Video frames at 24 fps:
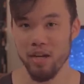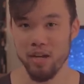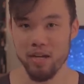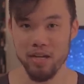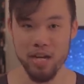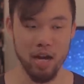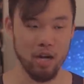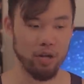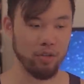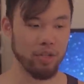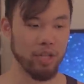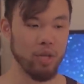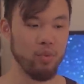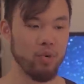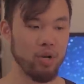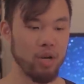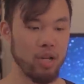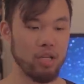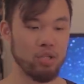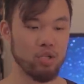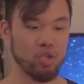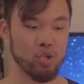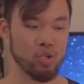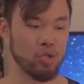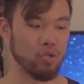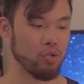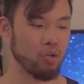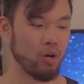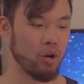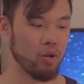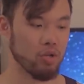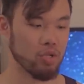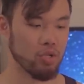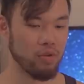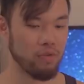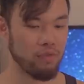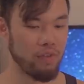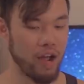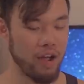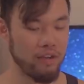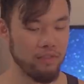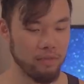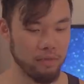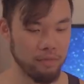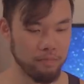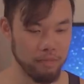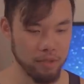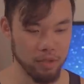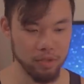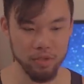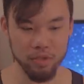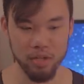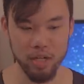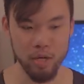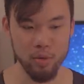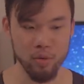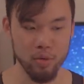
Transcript: Not only would it ensure our survivability,